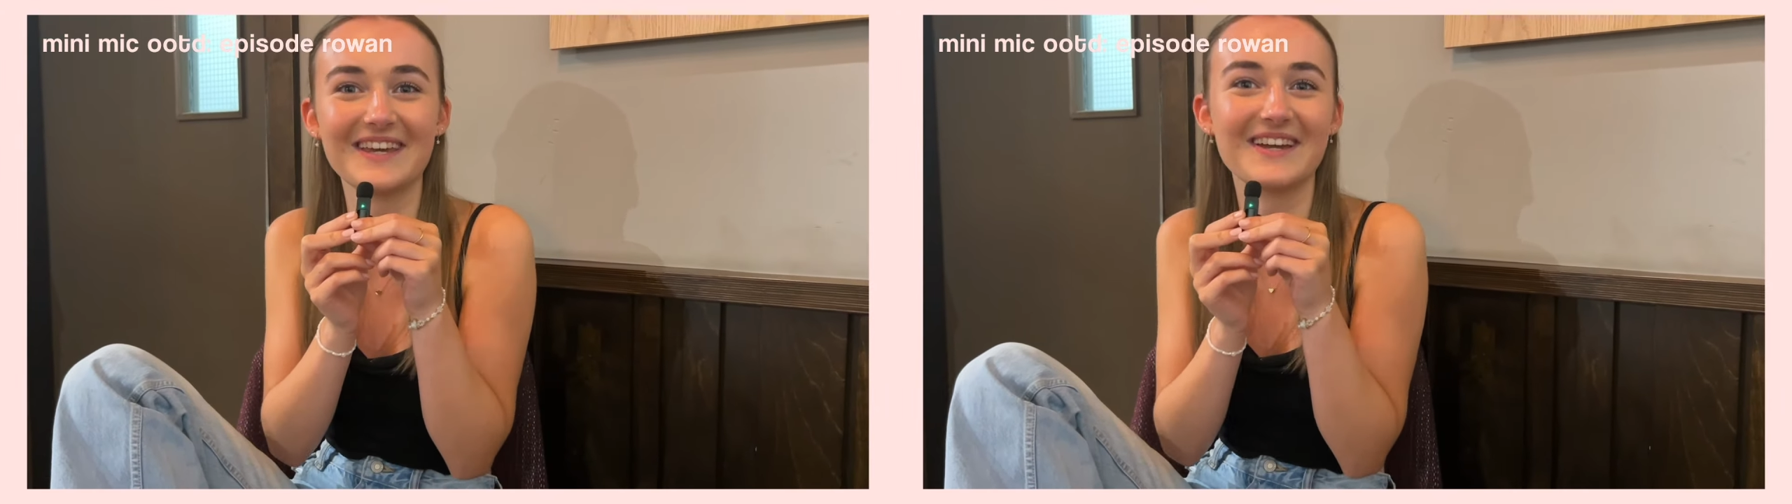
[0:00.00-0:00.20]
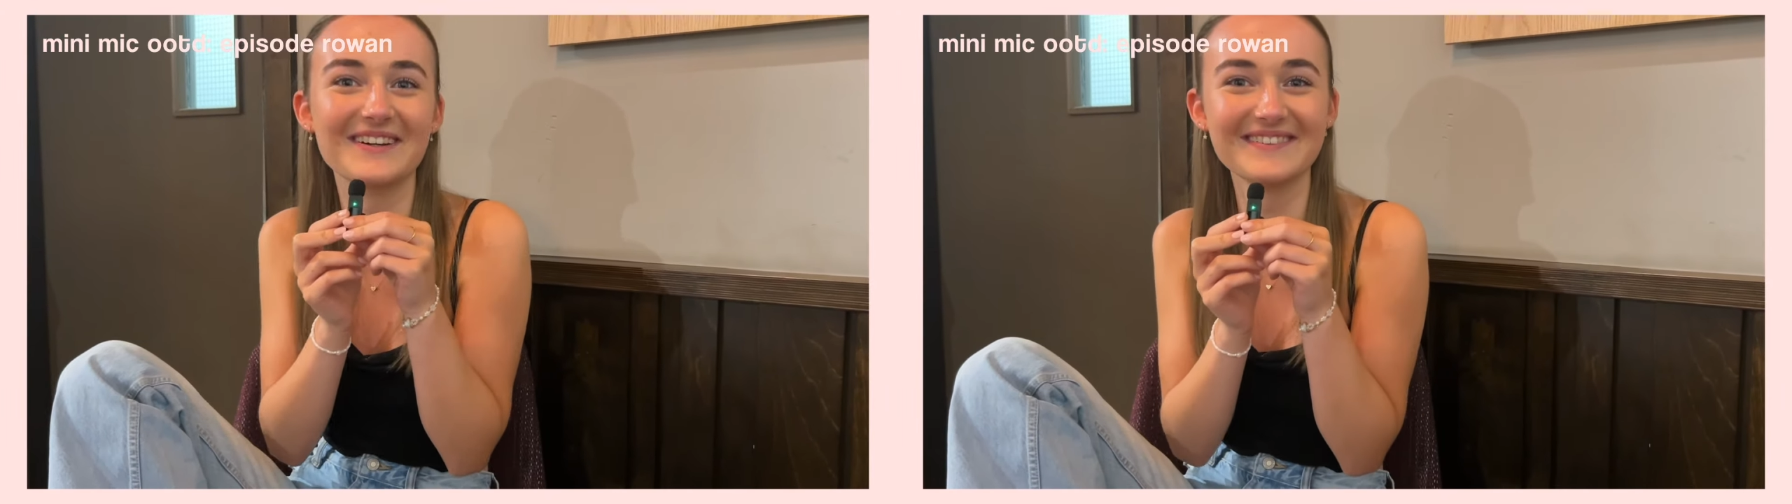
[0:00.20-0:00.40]

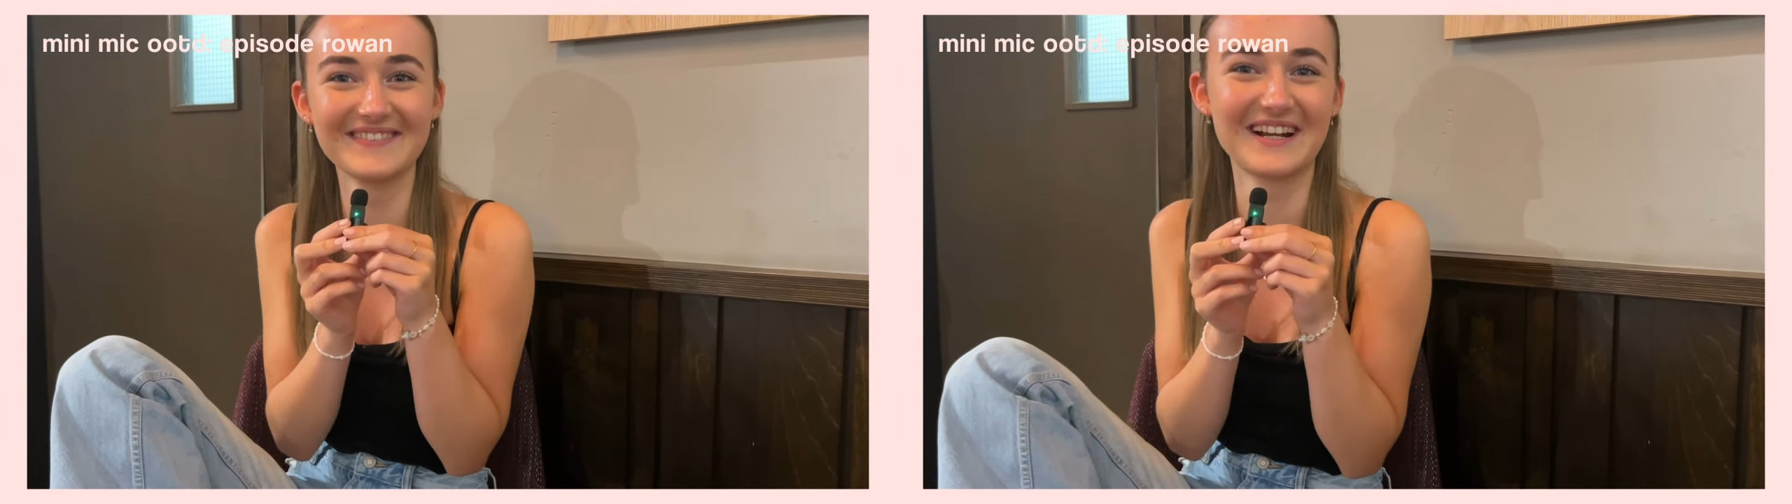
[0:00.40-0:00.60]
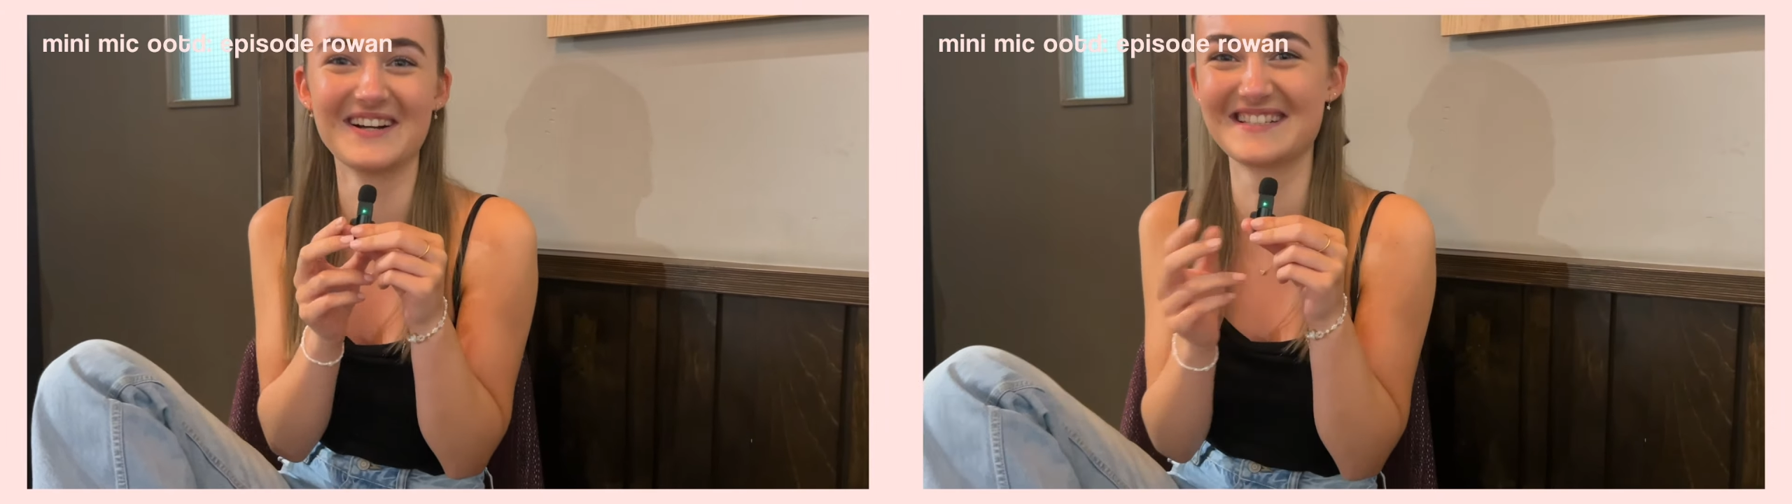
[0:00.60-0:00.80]
Cute.
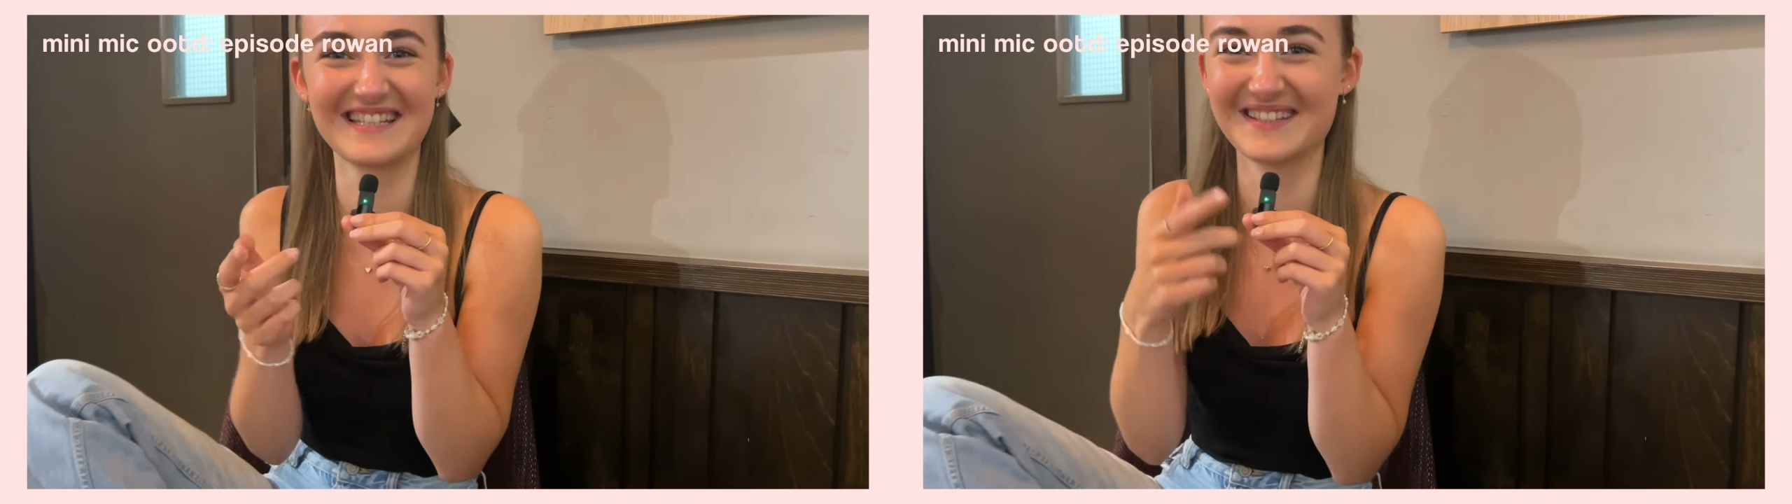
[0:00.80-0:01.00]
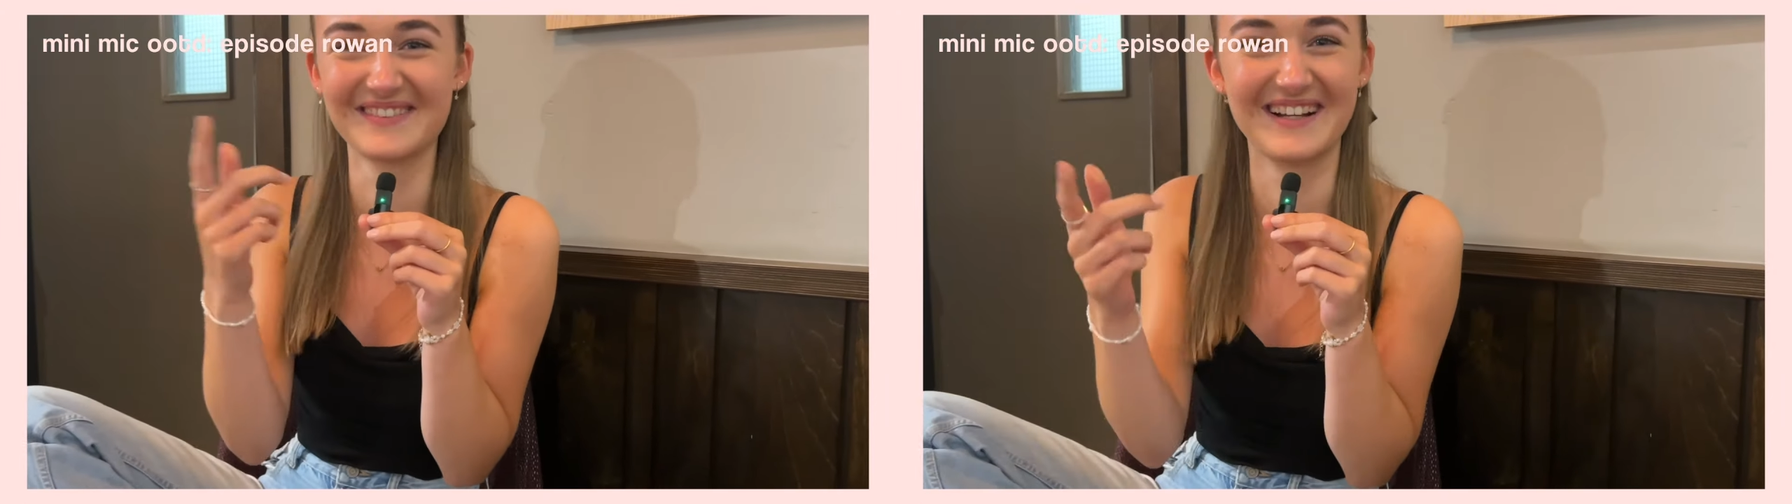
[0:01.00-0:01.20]
Can't see them,